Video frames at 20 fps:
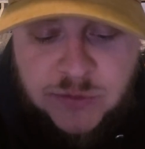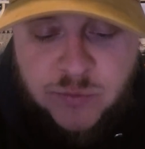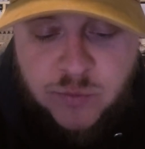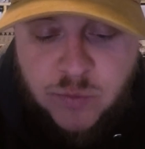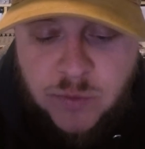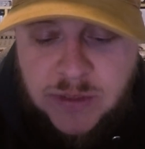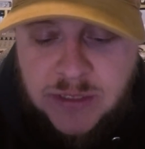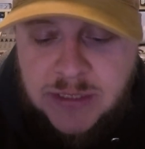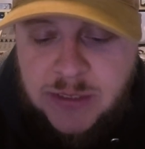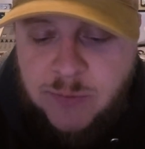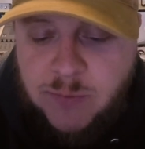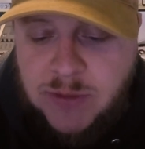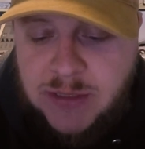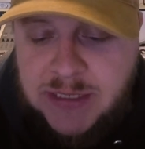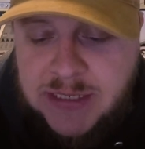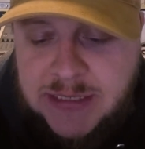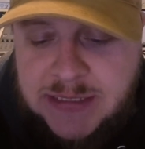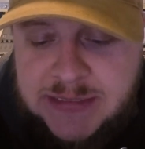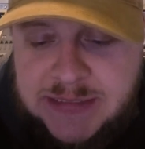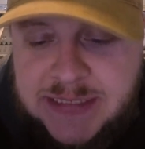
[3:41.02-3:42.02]

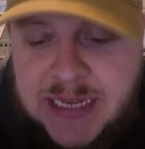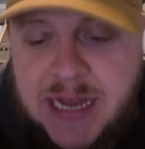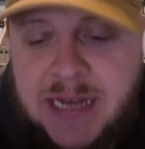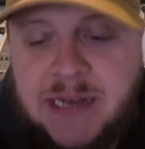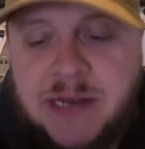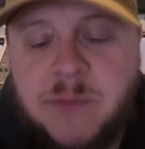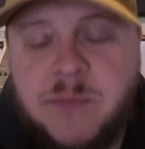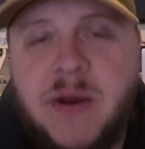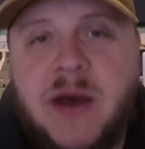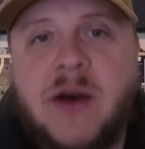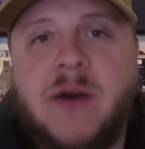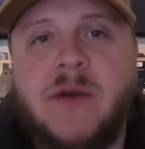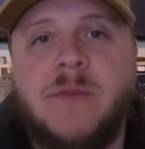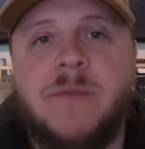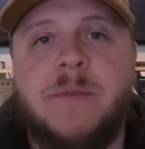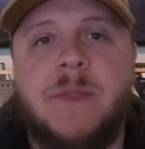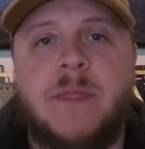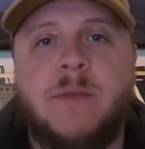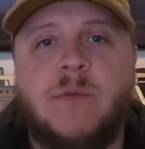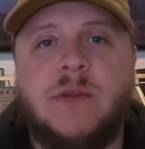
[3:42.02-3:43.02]
really excited about
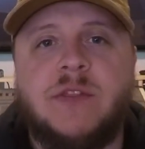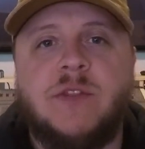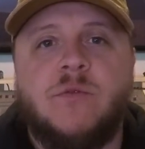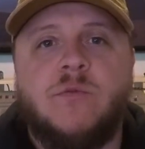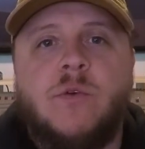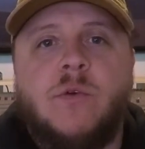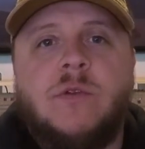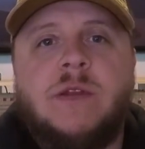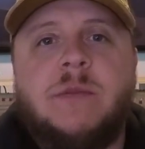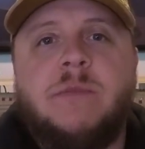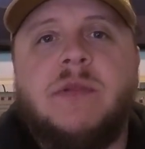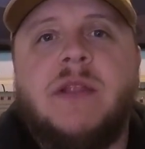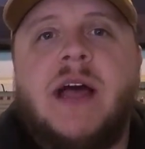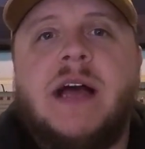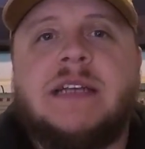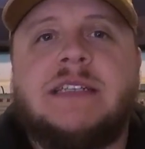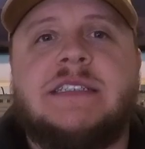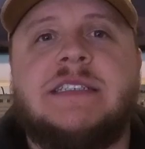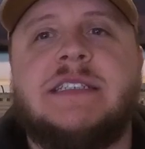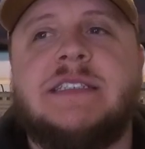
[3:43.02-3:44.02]
with the Roli
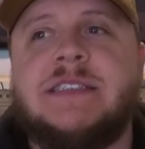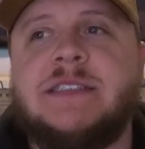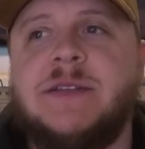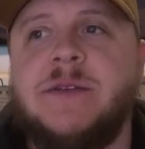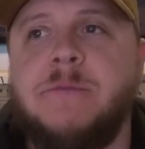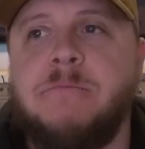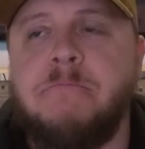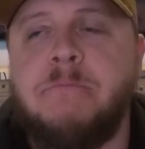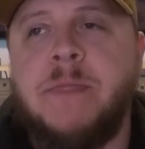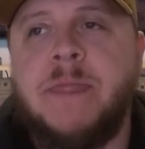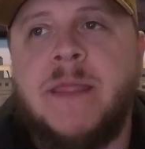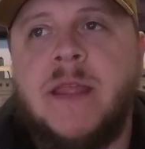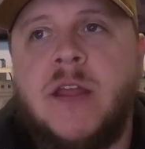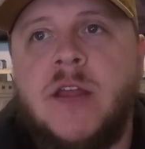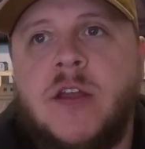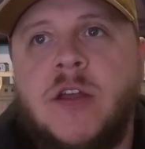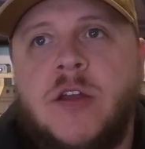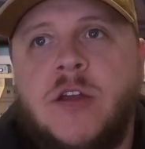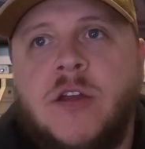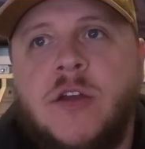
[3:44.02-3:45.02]
block system
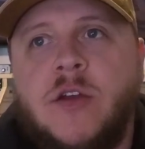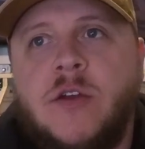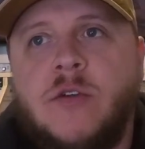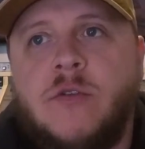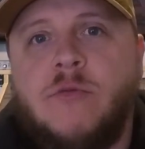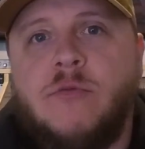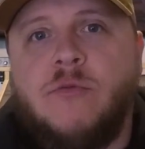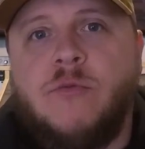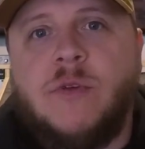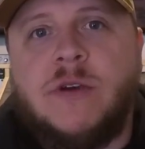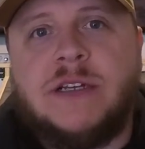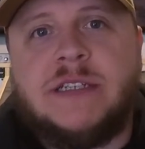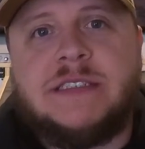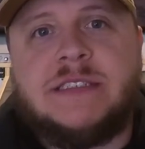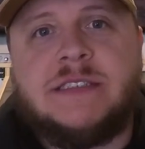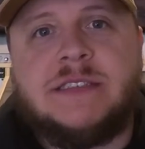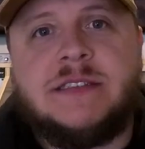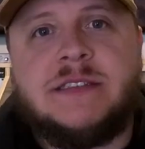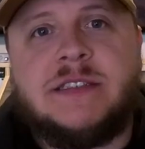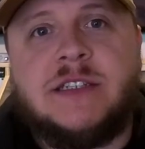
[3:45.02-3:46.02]

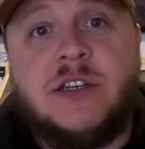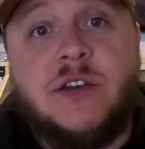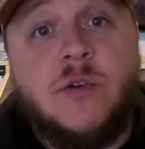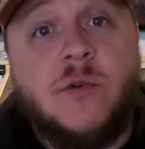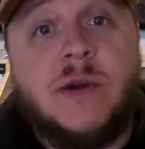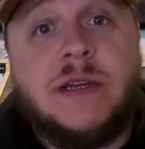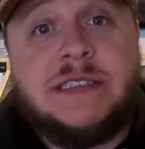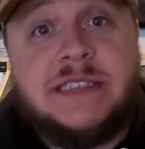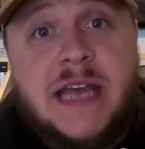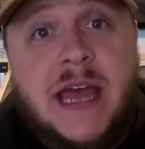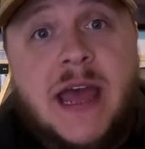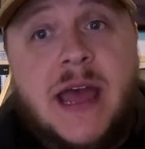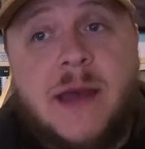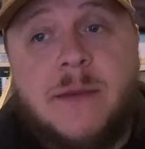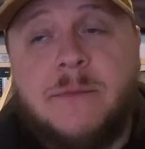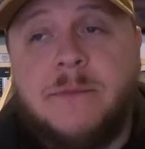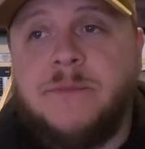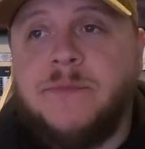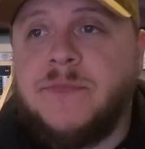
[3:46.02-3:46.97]
was the noise app.